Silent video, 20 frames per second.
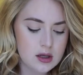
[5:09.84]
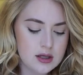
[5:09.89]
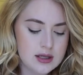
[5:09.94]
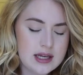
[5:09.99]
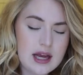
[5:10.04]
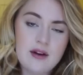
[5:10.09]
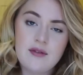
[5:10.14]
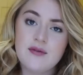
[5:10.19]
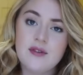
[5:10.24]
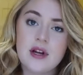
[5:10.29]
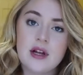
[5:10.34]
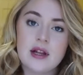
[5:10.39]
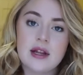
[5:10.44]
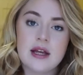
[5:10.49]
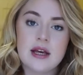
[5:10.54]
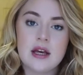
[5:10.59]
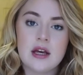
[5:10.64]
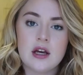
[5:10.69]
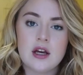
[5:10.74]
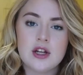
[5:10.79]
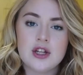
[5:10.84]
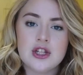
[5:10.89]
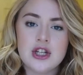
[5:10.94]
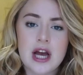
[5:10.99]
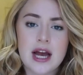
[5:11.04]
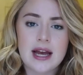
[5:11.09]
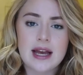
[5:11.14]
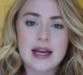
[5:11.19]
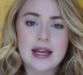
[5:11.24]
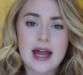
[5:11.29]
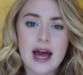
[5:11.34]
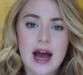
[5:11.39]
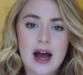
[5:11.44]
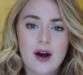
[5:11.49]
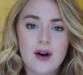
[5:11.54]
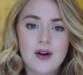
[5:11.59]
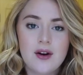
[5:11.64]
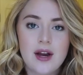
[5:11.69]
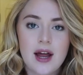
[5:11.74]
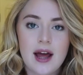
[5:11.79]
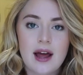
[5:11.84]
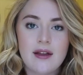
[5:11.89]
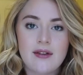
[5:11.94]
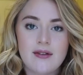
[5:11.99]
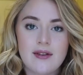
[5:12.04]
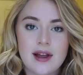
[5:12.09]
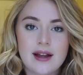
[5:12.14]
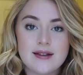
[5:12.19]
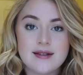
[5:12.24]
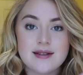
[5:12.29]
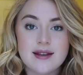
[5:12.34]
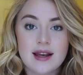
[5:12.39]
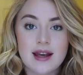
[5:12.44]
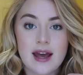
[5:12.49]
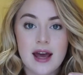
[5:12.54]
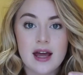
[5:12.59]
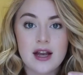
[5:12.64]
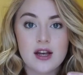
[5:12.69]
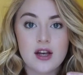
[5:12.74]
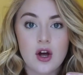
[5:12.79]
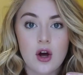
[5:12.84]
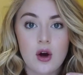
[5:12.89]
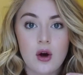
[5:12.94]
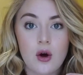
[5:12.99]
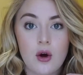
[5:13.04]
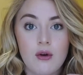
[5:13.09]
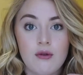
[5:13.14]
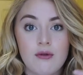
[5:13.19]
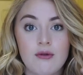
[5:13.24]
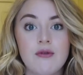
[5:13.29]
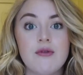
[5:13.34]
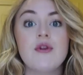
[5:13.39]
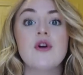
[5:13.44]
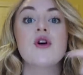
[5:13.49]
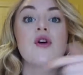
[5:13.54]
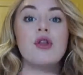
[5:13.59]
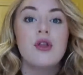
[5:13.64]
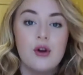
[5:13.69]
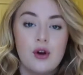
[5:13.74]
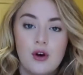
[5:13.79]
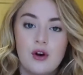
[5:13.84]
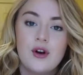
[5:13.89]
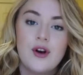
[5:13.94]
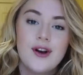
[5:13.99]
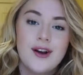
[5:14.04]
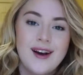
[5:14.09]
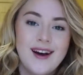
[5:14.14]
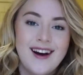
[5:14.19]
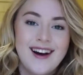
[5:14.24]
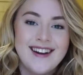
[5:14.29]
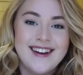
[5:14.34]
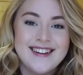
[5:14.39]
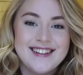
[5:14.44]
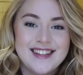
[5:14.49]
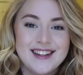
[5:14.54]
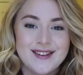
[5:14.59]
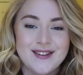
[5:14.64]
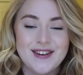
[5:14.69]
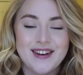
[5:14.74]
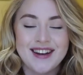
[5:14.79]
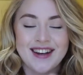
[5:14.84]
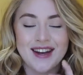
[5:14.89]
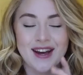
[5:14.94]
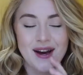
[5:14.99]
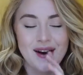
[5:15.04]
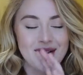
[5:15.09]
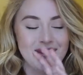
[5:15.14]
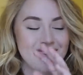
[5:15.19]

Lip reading: definitely check it out, and let's get further on into the video.